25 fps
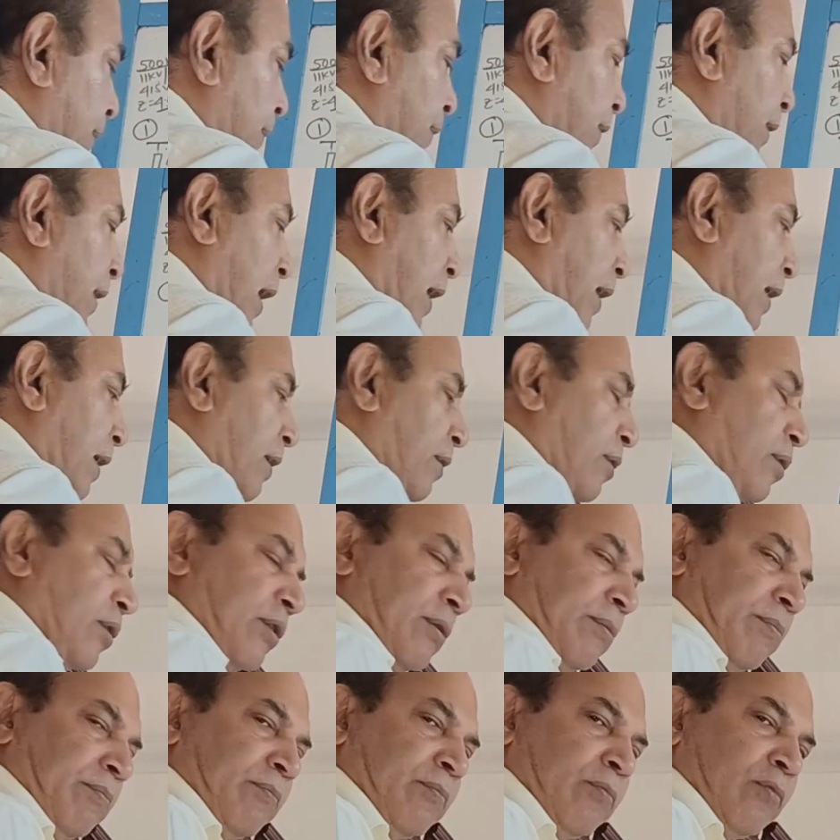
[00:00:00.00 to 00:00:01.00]
That
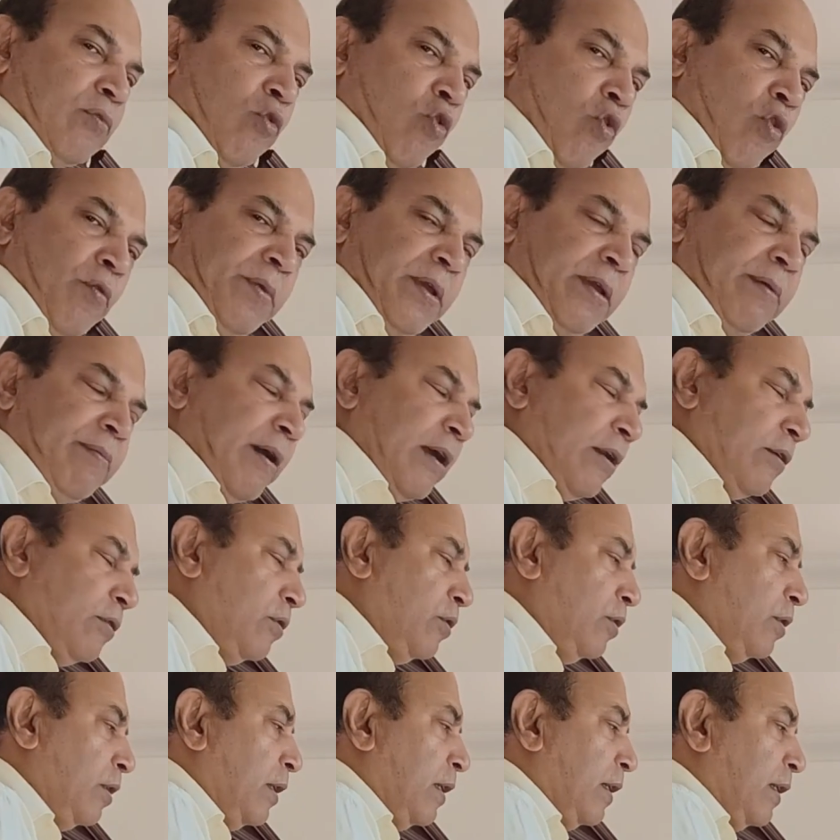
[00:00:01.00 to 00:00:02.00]
is ohmic
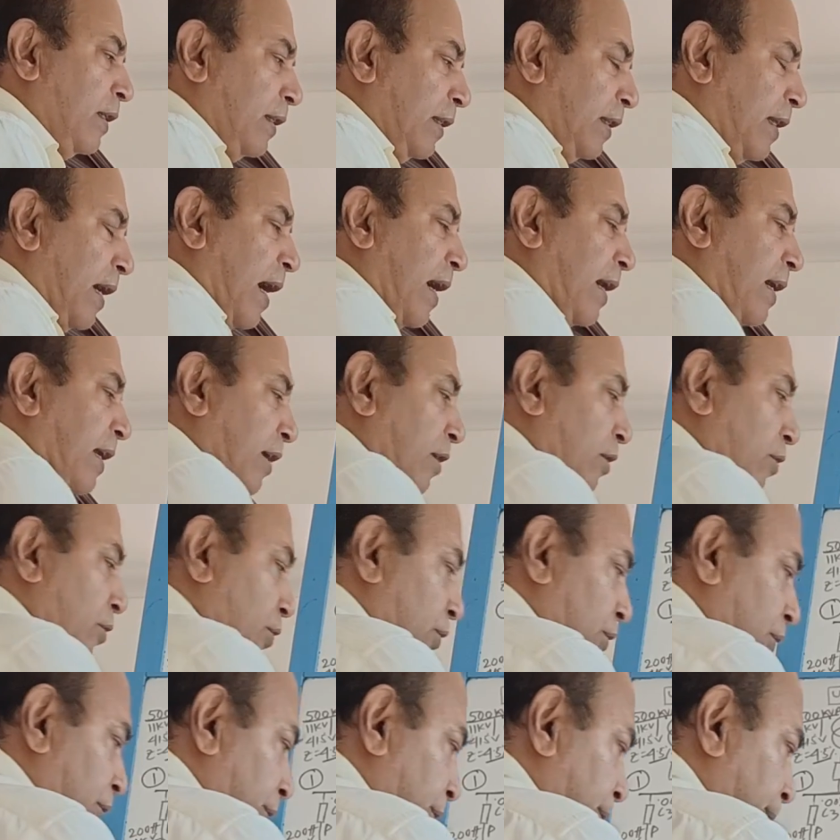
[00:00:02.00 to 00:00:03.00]
value, that
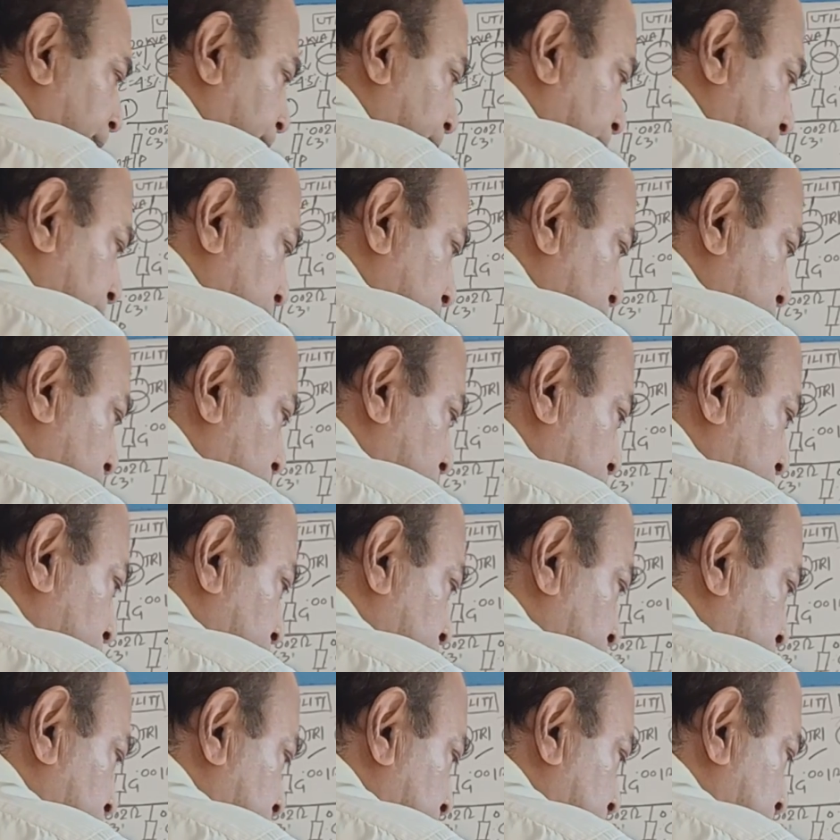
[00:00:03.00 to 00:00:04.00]
into your
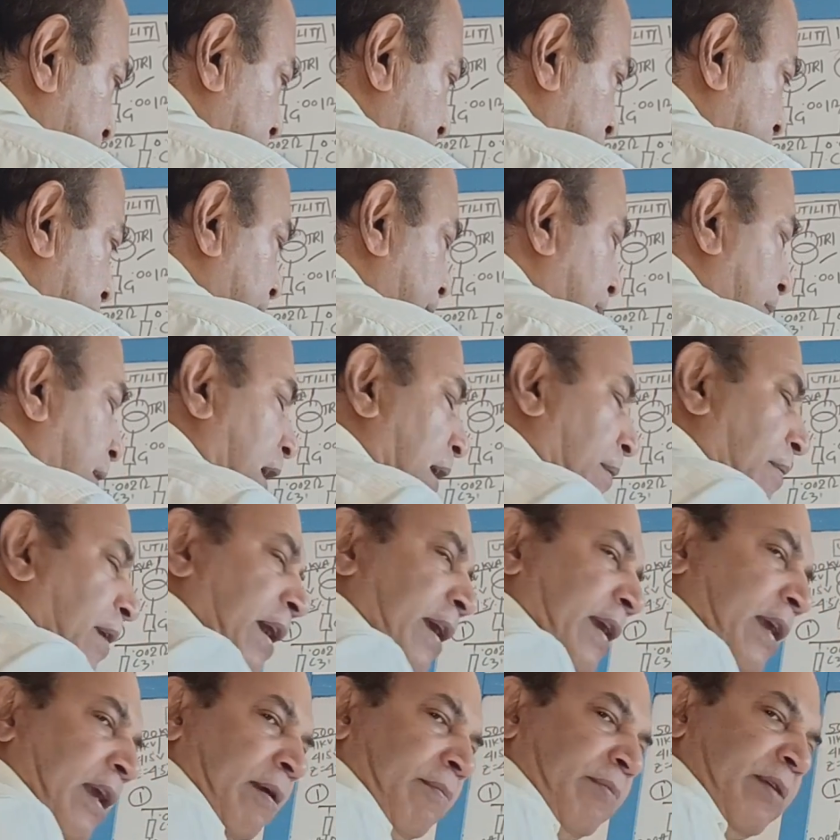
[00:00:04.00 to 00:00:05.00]
MVA
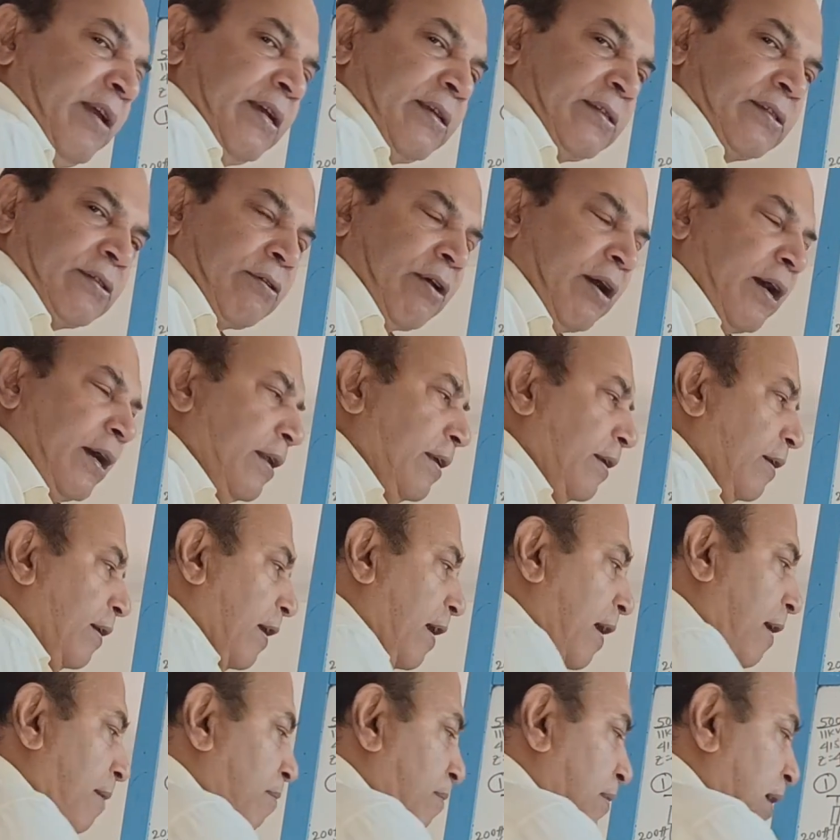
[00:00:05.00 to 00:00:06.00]
by KVA square.
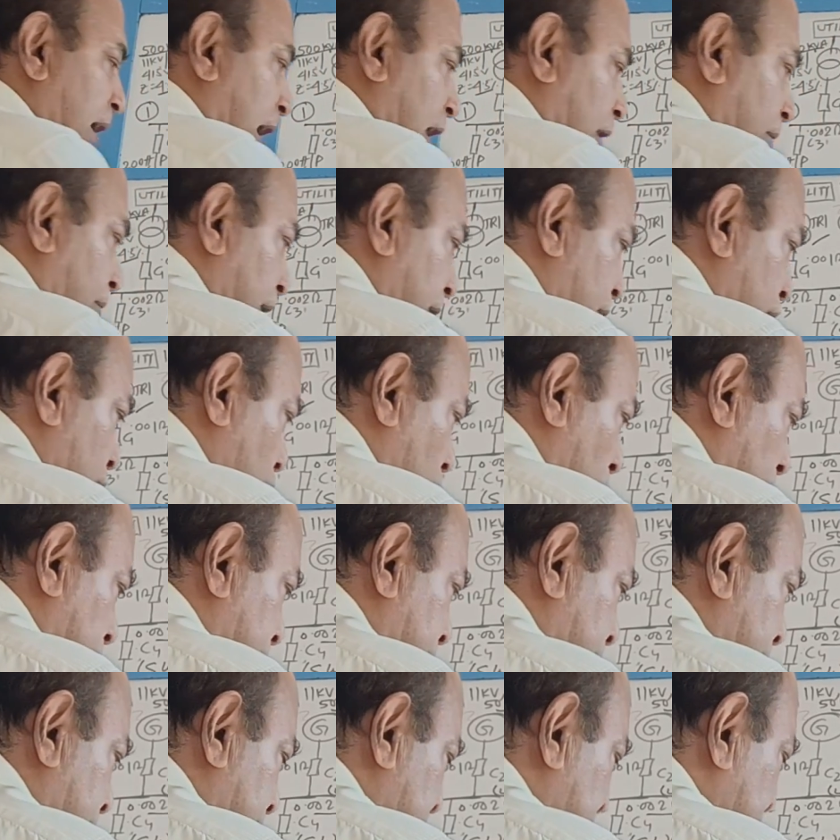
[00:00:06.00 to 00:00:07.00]
MVA how much?
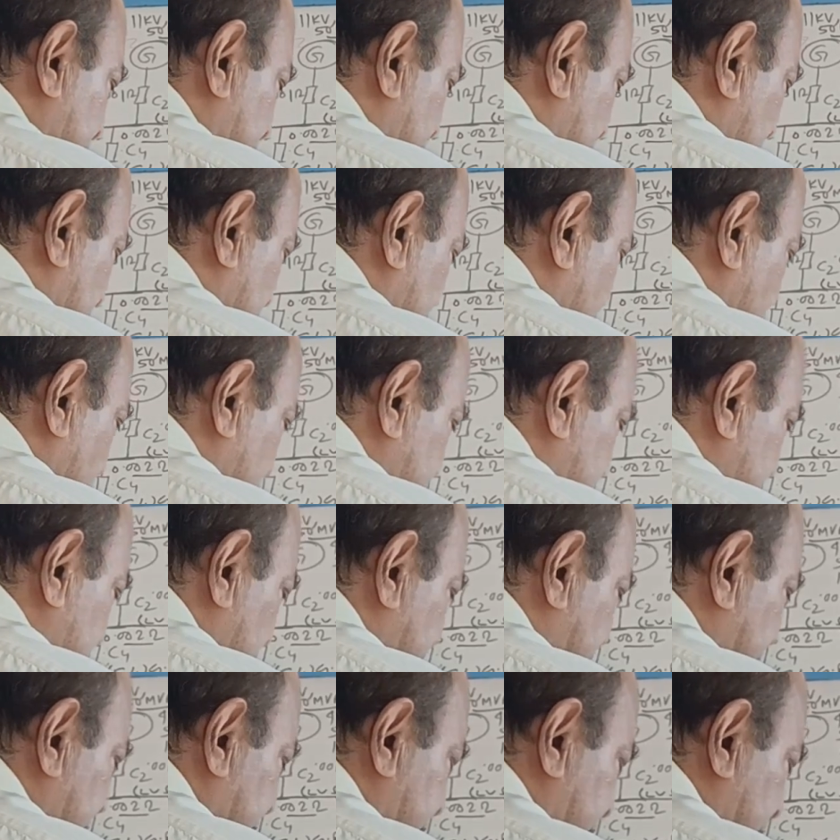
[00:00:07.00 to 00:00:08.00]
1. And what is the
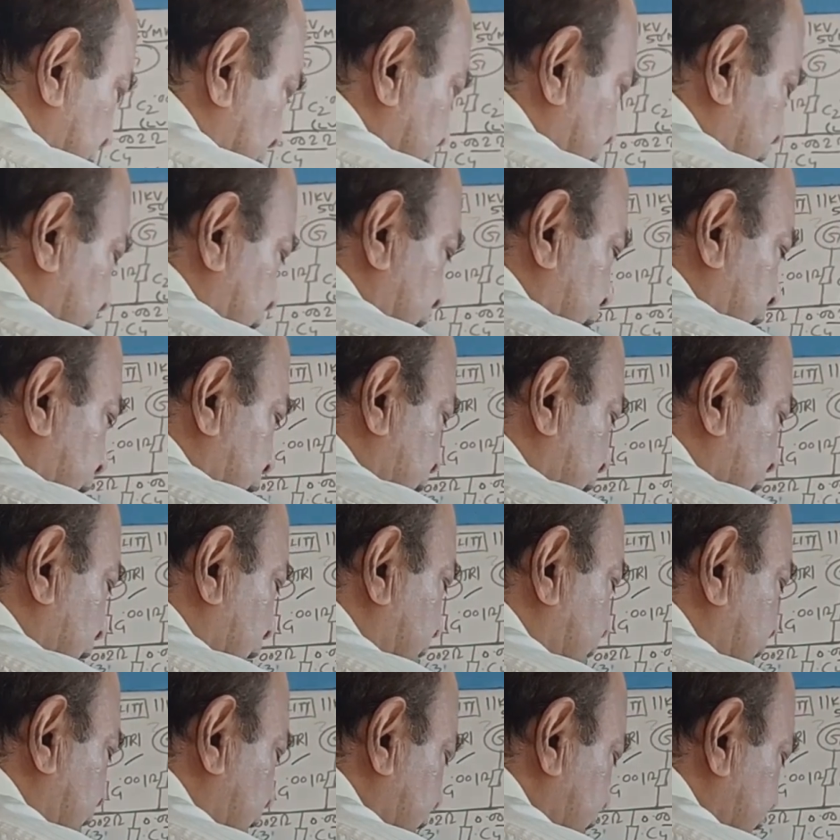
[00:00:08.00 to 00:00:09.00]
base KVA?
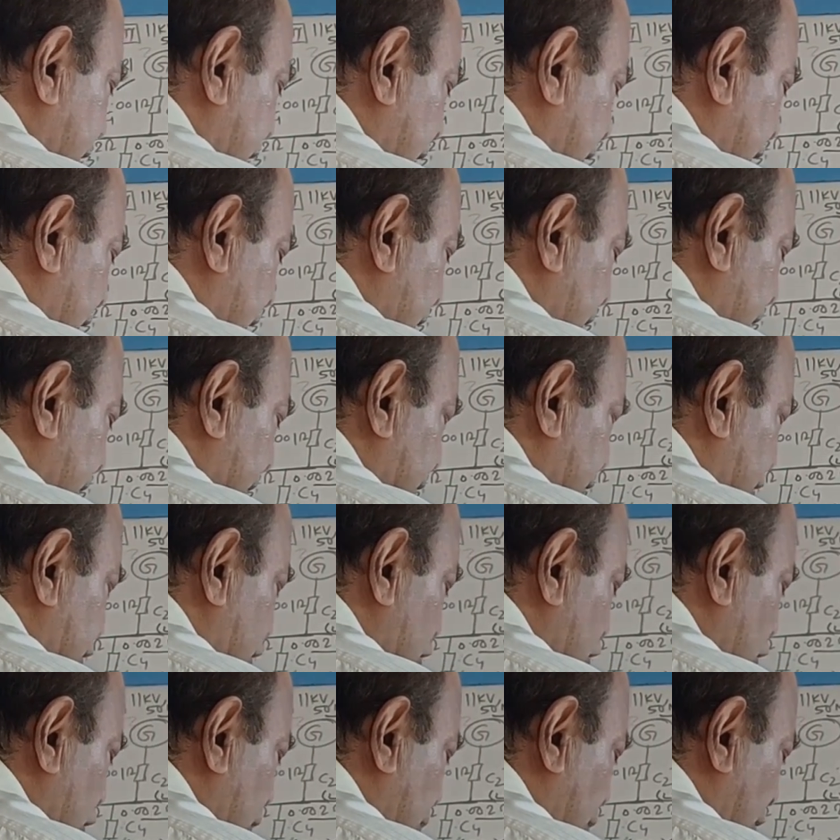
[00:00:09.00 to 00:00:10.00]
KVA is a
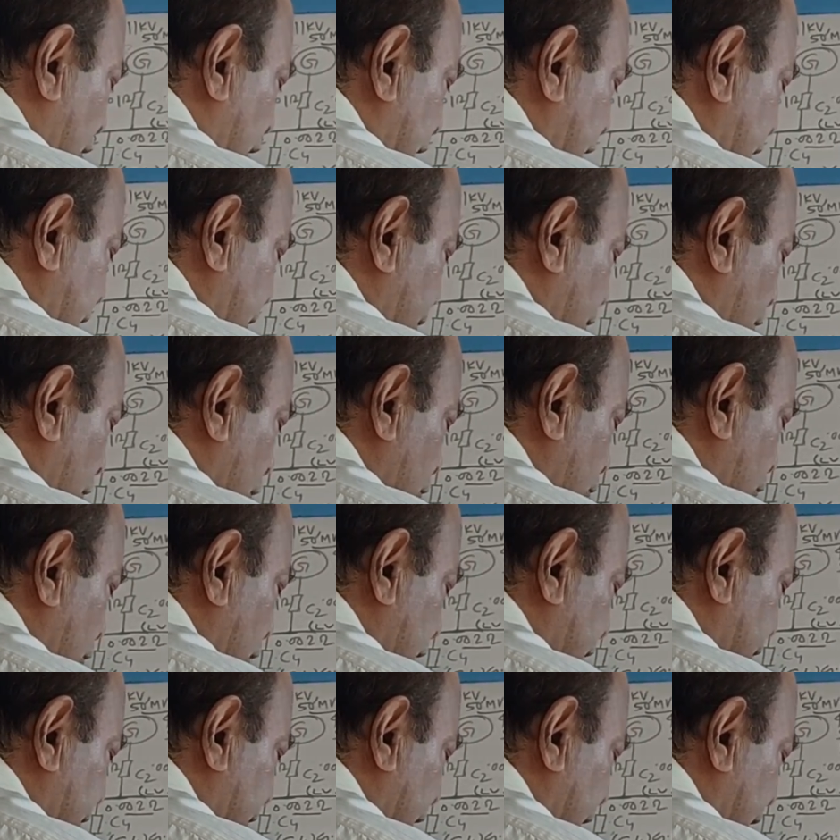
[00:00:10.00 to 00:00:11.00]

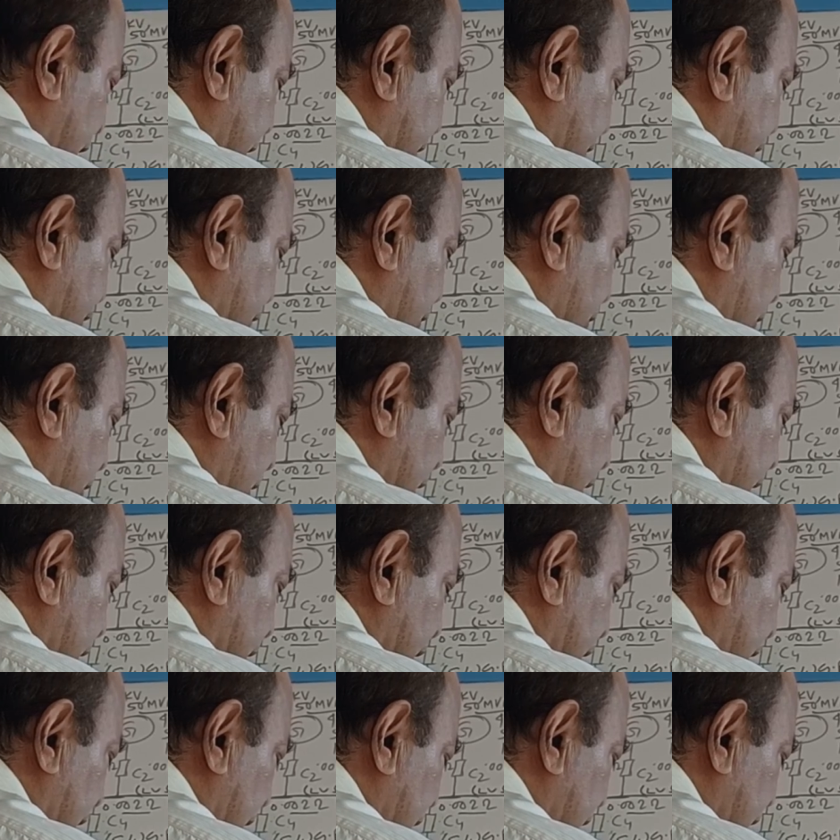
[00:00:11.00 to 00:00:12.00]
0.415.
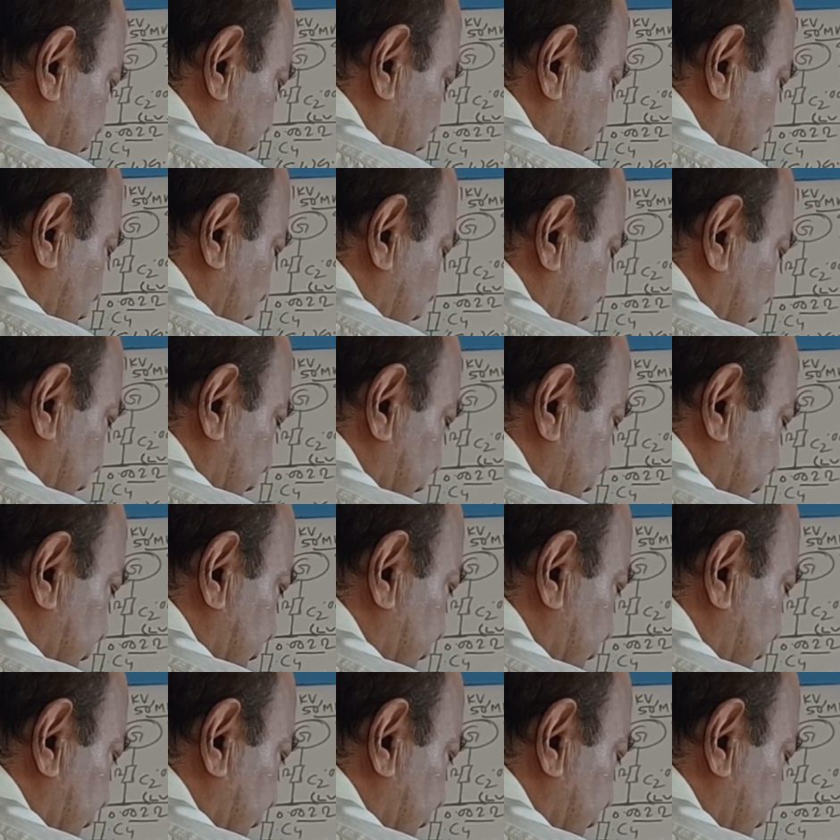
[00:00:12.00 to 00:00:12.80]
That is square.